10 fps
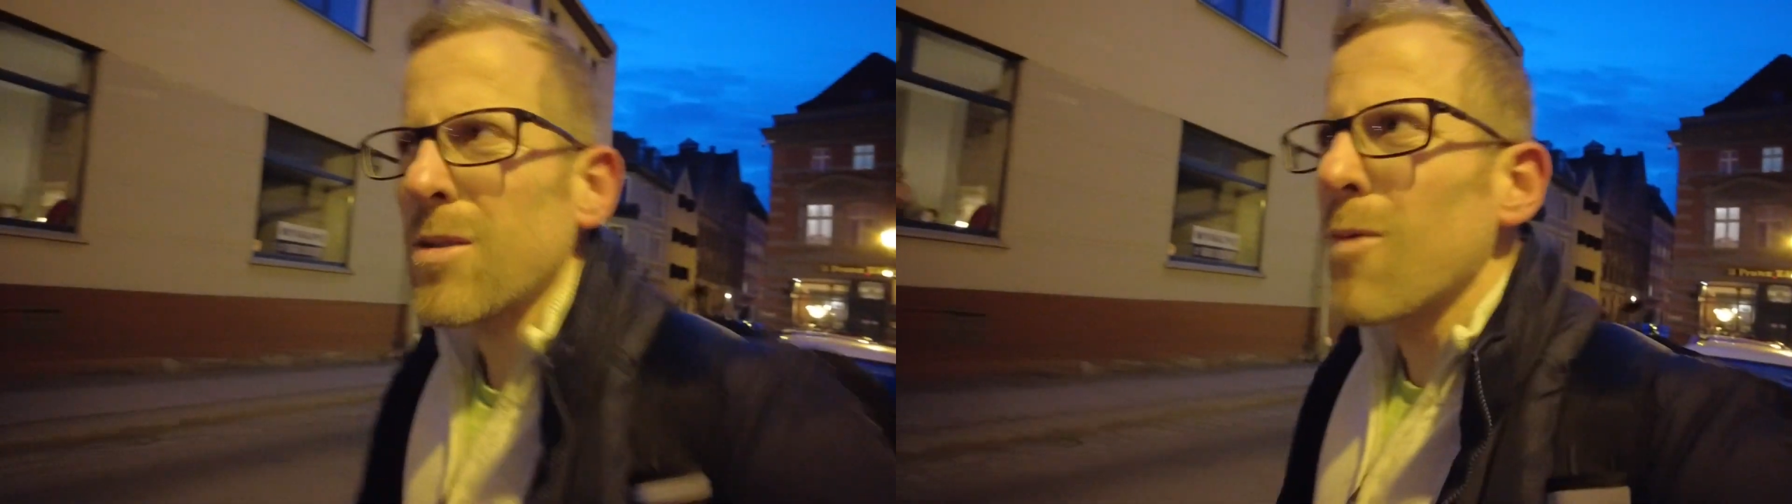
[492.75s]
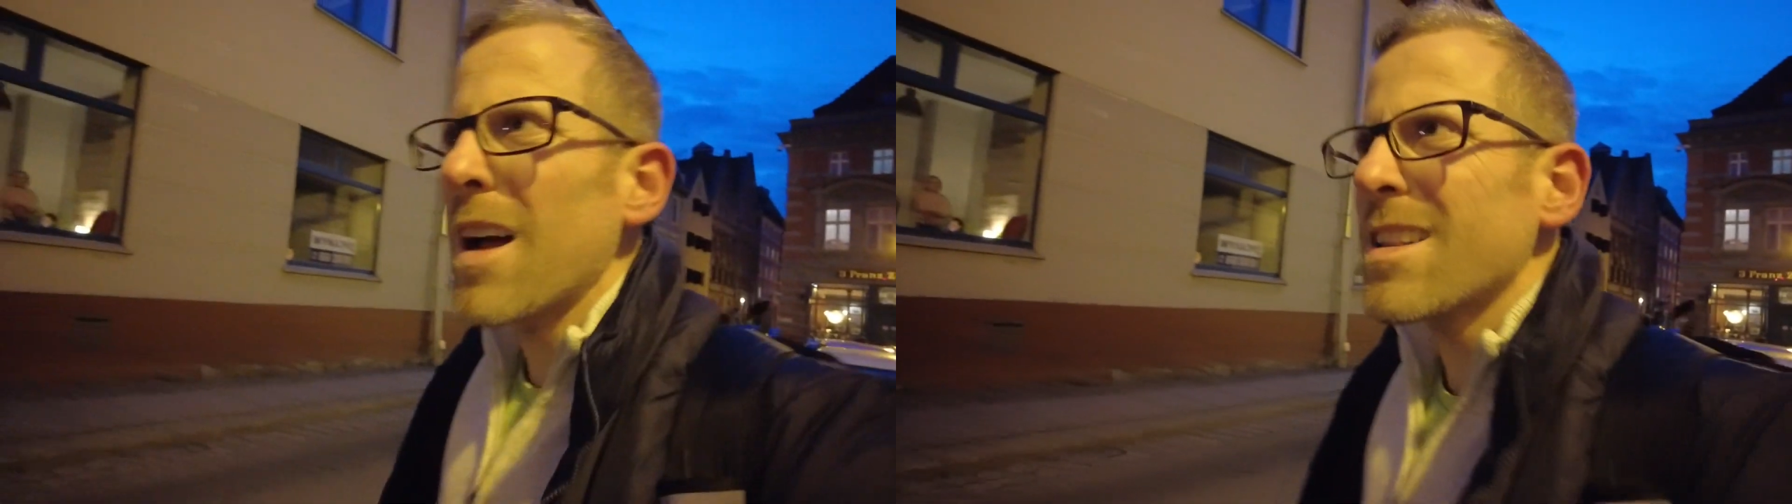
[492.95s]

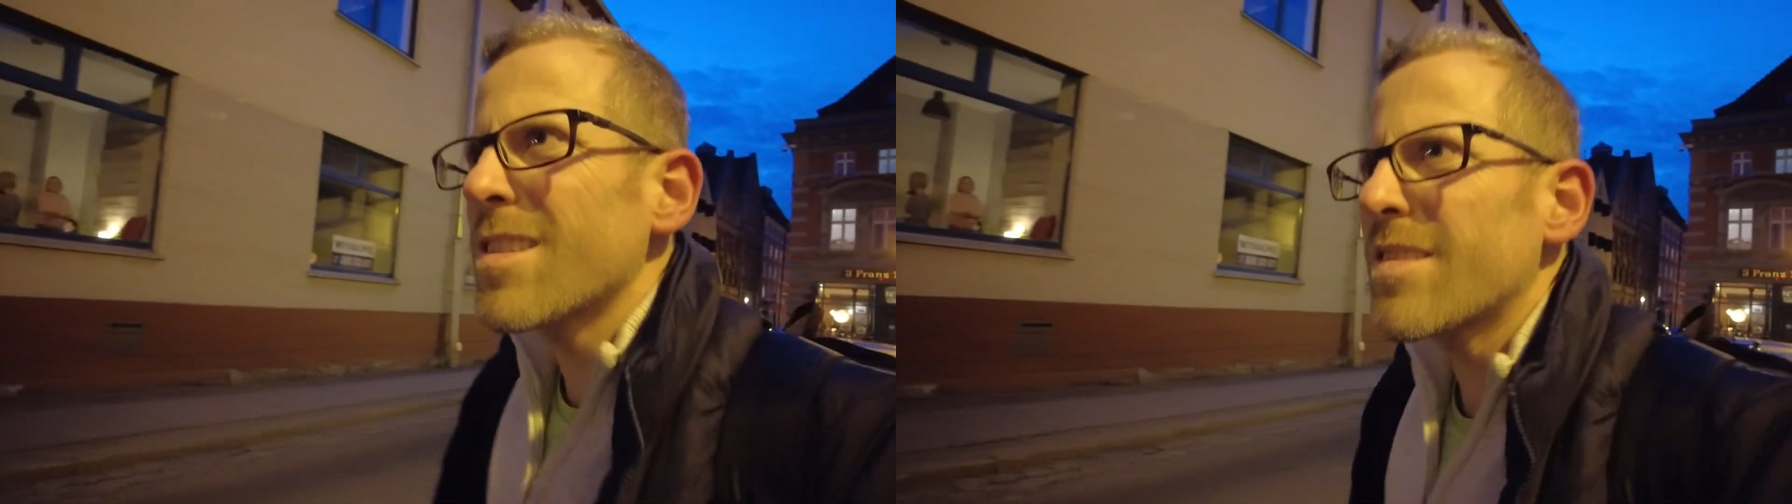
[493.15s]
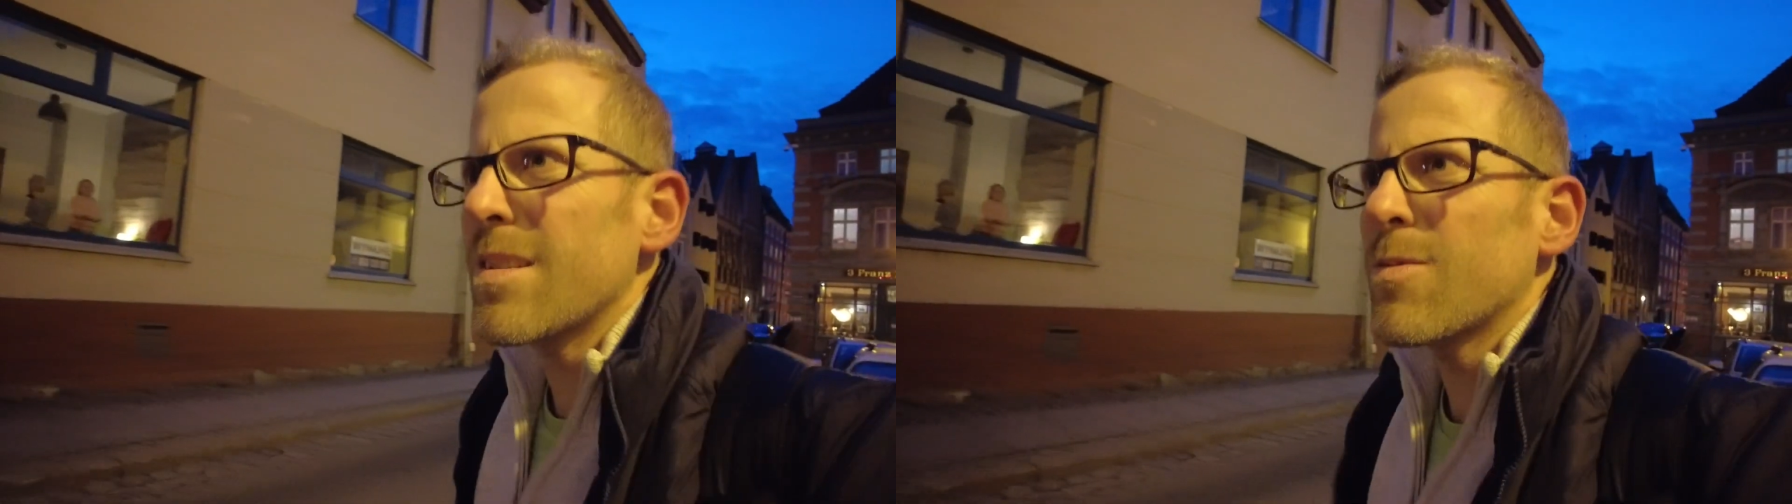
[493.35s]
why does it
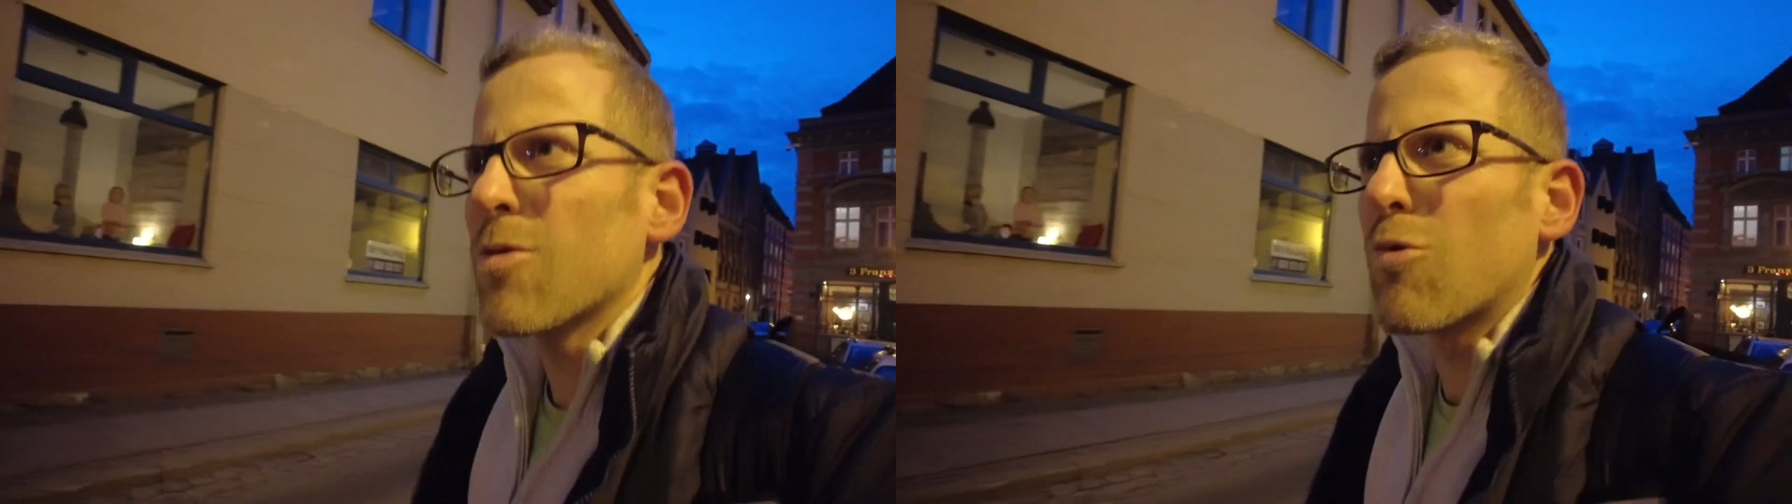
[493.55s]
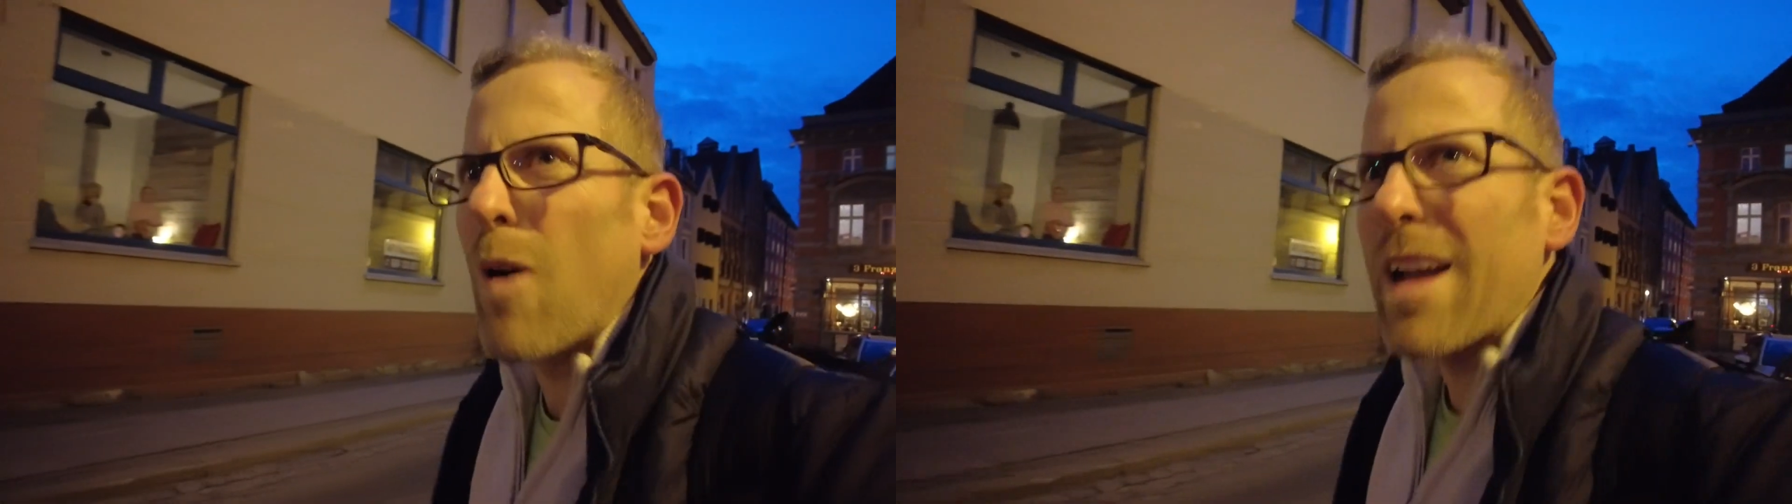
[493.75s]
seem so
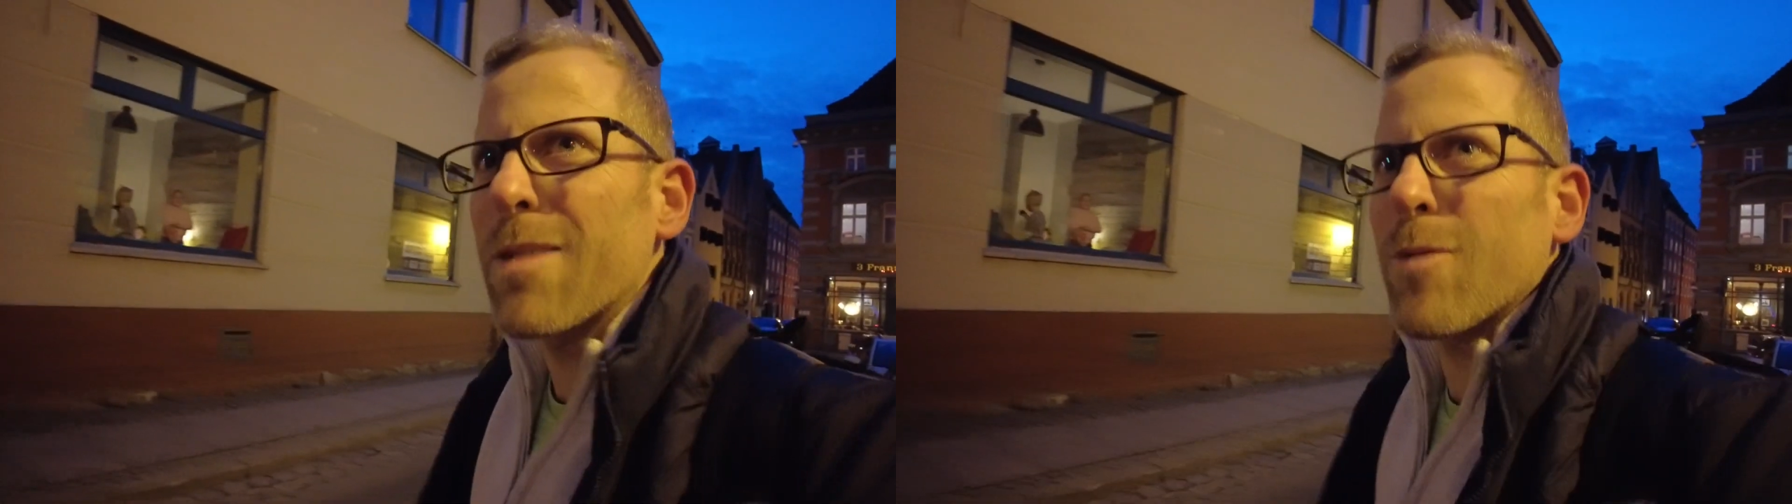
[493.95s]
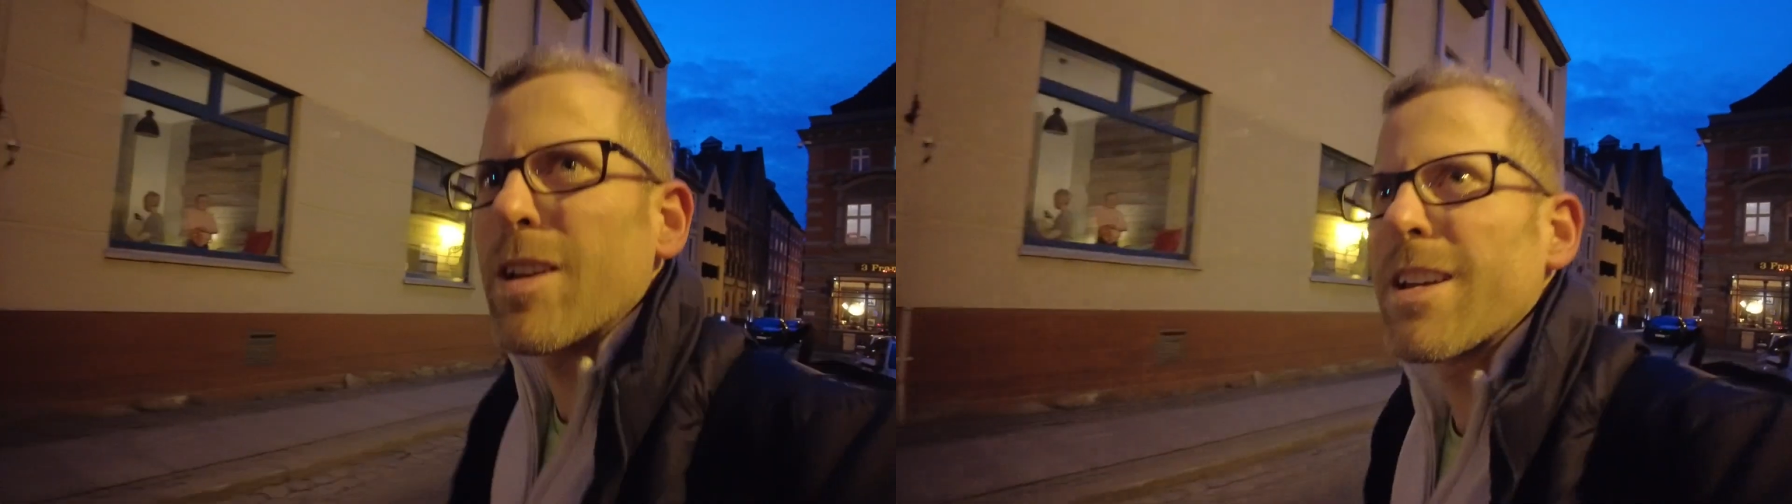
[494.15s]
quiet
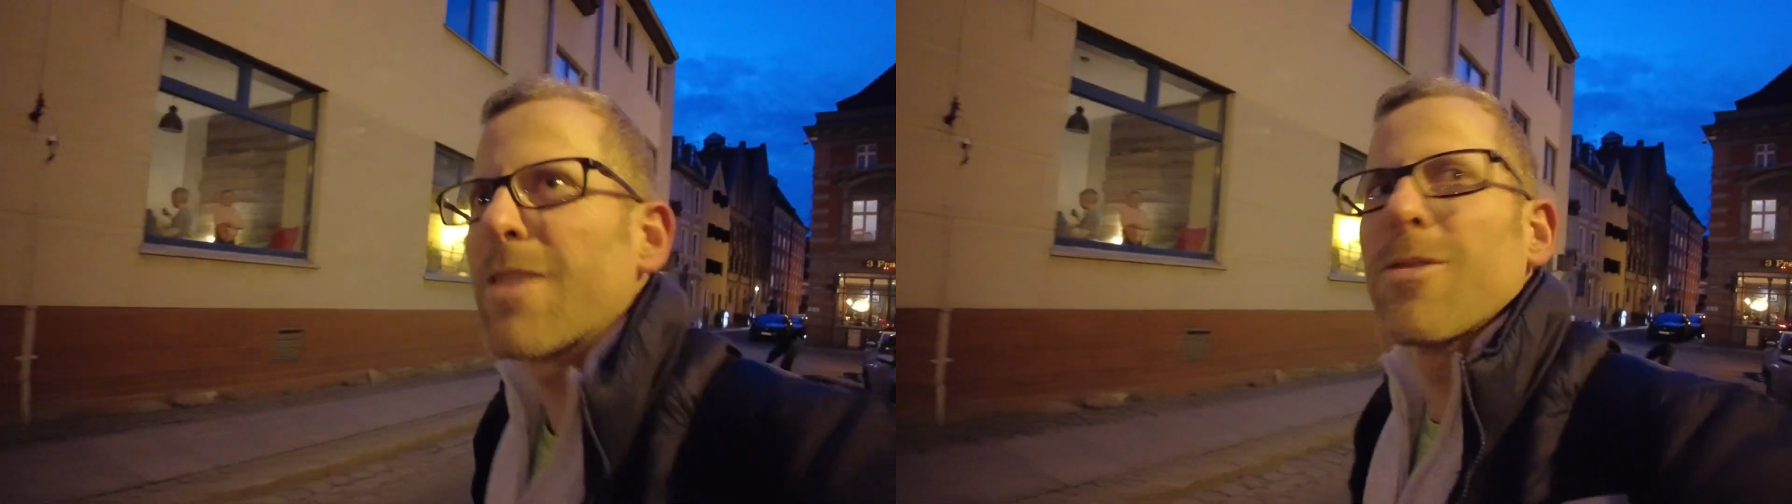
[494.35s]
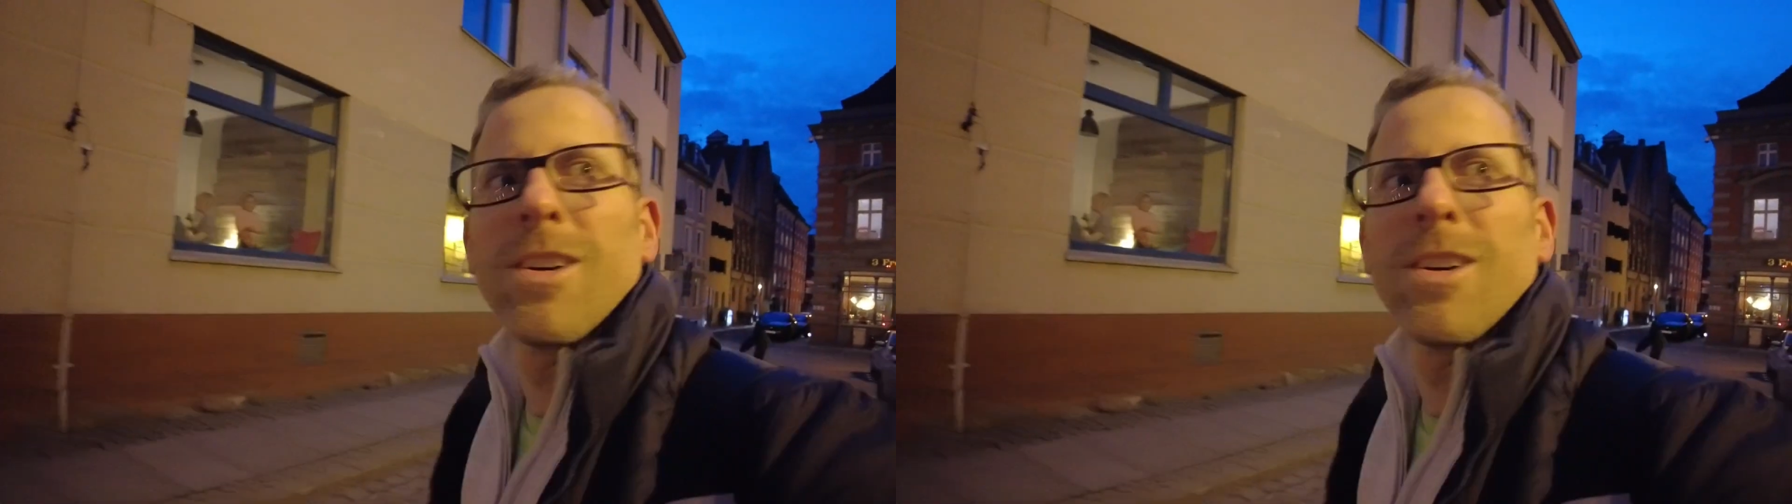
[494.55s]
right now?